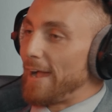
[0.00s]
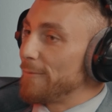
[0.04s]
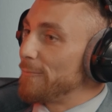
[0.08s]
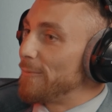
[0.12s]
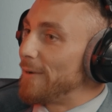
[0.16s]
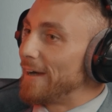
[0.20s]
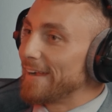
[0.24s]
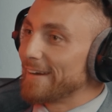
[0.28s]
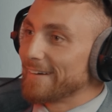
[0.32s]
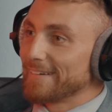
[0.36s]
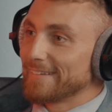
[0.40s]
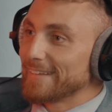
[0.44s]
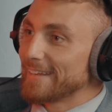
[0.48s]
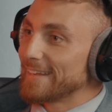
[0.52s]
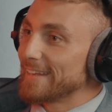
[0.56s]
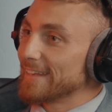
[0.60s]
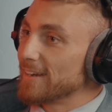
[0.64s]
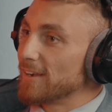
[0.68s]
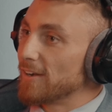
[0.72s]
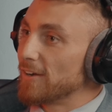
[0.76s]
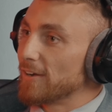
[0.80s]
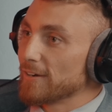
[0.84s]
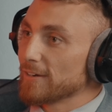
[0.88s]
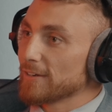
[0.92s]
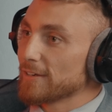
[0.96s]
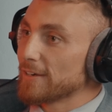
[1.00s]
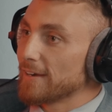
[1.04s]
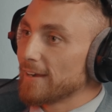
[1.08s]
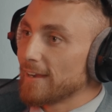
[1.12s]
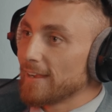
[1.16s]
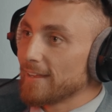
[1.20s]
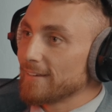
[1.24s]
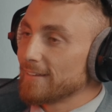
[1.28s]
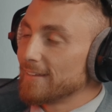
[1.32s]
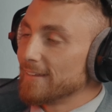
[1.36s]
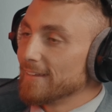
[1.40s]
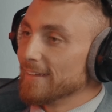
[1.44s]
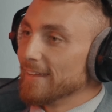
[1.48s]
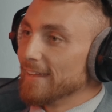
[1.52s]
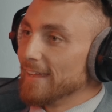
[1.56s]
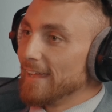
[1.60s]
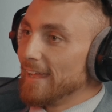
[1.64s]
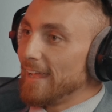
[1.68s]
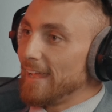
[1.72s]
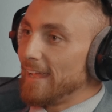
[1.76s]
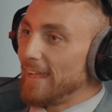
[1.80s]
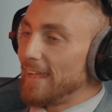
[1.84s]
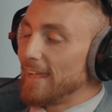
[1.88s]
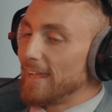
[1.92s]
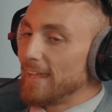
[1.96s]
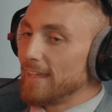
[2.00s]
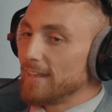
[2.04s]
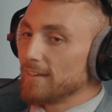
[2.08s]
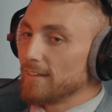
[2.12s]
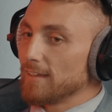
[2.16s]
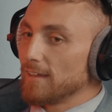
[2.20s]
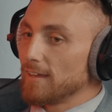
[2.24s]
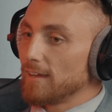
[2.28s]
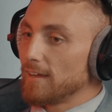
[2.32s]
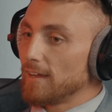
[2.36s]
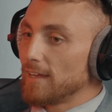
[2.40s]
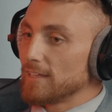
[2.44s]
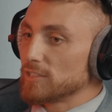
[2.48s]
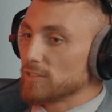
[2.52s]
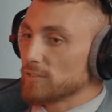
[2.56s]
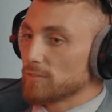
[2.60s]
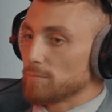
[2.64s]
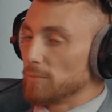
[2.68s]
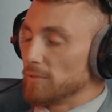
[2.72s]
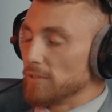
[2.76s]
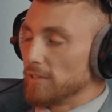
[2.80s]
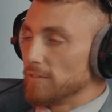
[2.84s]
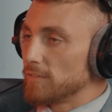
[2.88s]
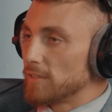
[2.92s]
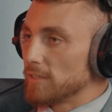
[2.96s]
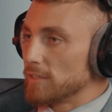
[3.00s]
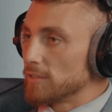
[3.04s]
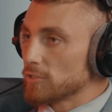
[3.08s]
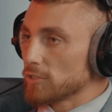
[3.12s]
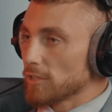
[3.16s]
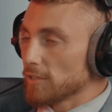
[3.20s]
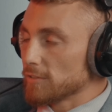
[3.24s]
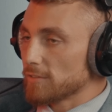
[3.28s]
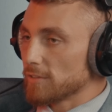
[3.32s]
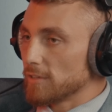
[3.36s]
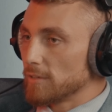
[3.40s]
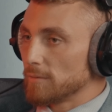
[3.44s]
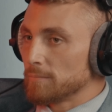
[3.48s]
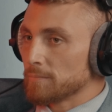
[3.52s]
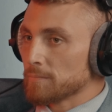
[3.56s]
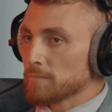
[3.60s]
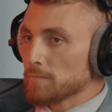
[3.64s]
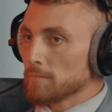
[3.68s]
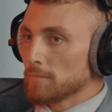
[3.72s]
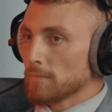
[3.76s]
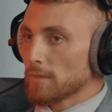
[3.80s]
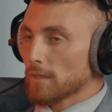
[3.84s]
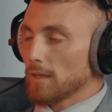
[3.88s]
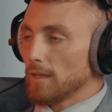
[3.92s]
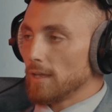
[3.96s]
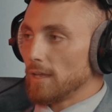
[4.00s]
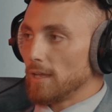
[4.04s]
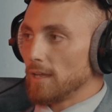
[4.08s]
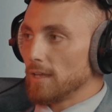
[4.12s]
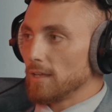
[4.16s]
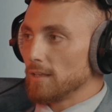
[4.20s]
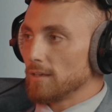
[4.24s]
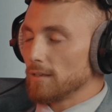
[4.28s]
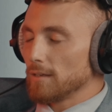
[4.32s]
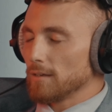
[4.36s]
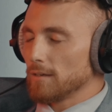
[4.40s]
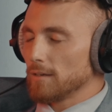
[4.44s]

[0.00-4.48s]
I wired the kid a hundred grand, and uh, I just believed and trusted him, and.